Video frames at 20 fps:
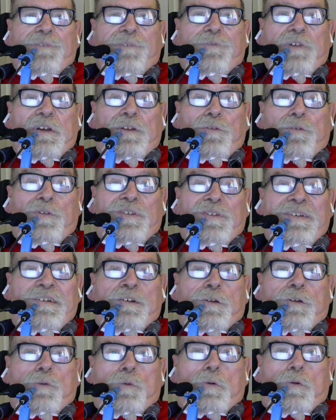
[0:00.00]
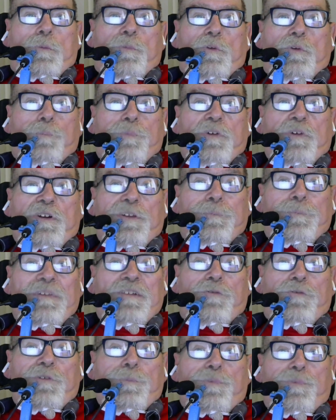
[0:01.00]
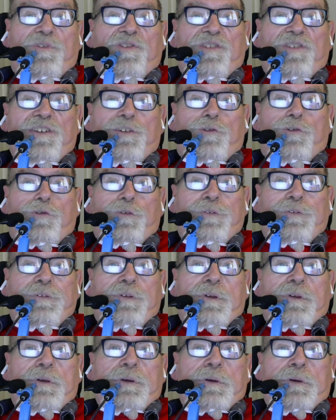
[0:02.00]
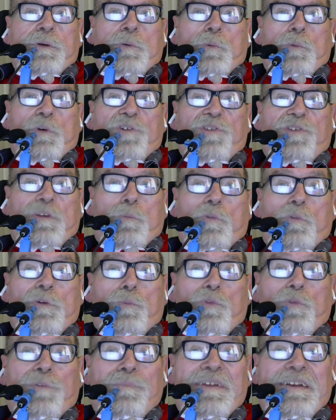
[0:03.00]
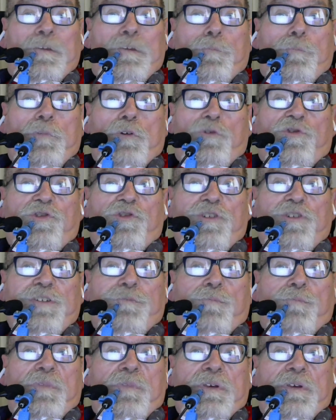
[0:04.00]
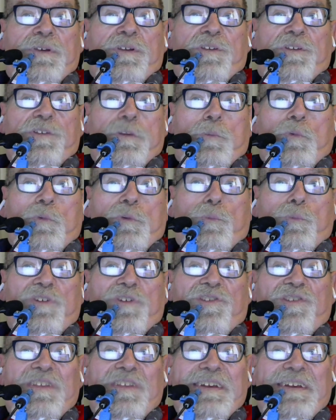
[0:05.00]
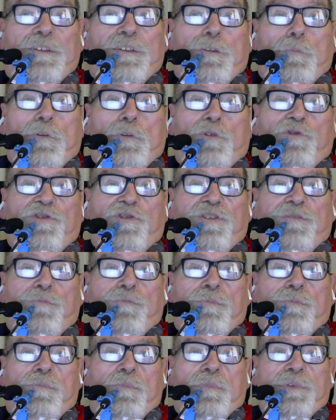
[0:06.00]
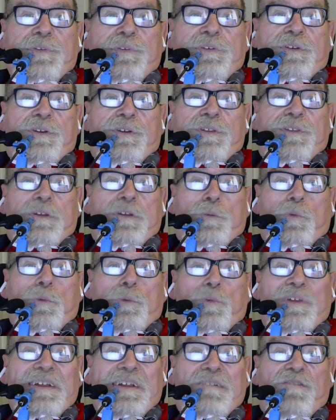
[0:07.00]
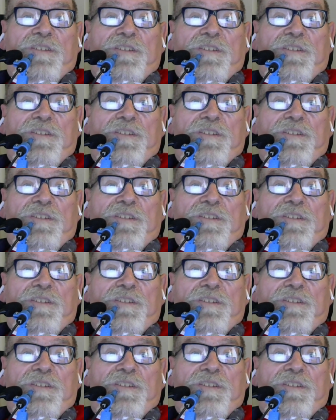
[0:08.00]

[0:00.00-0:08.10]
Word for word: followed normal parliamentary procedure, where someone would make a motion, someone would second the motion, then we would have